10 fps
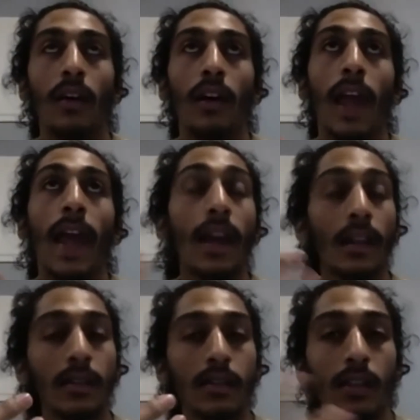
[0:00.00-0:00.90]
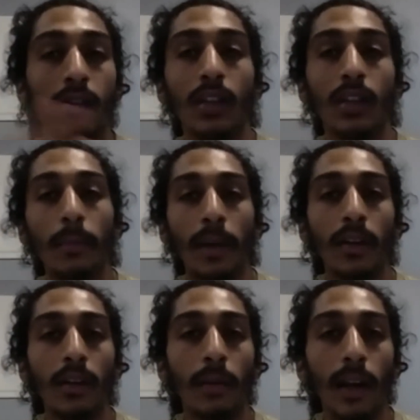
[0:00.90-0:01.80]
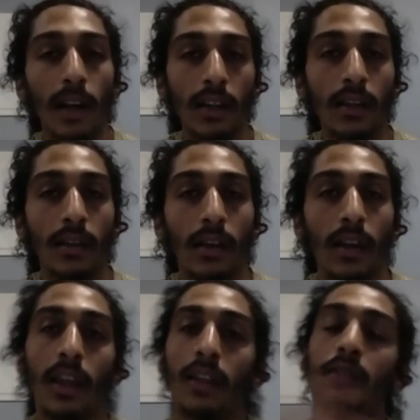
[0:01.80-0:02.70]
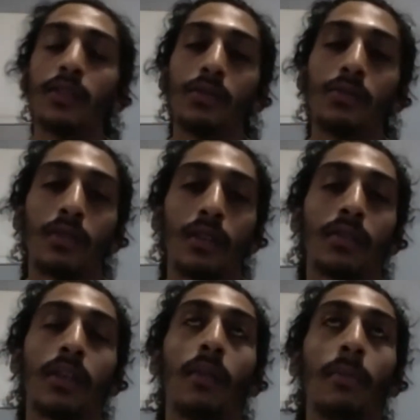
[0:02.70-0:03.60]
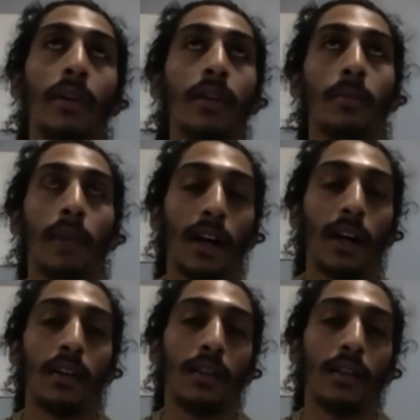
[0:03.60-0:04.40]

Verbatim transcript: and skills to help better your body and jitsu skills help better your body